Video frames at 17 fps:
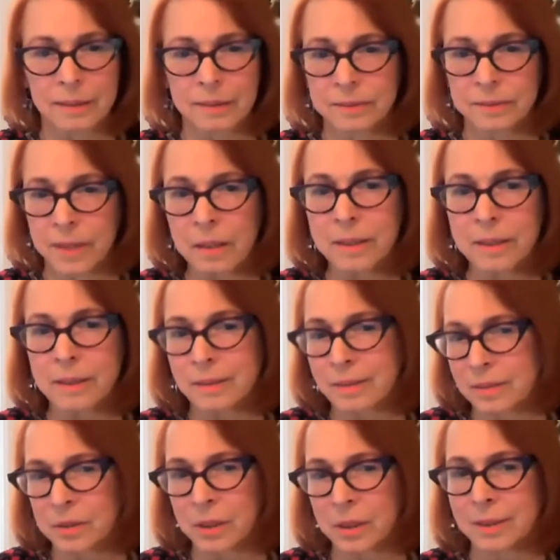very
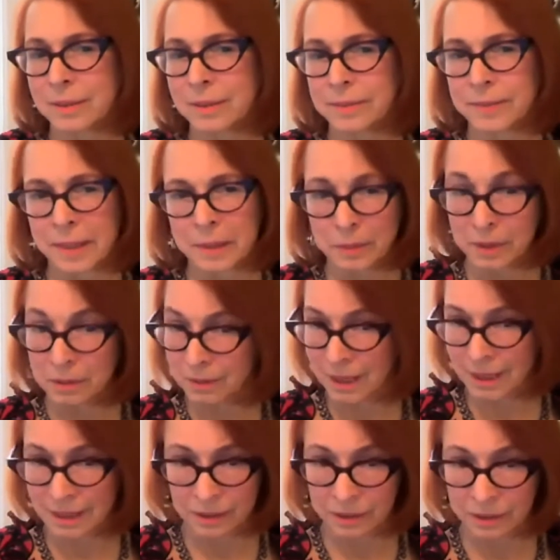destructive family
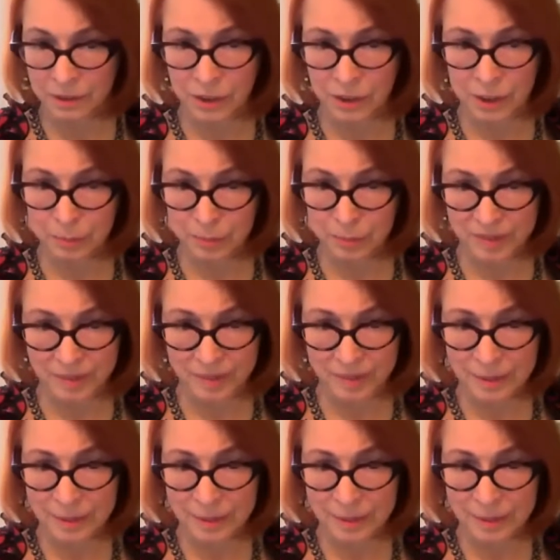relationships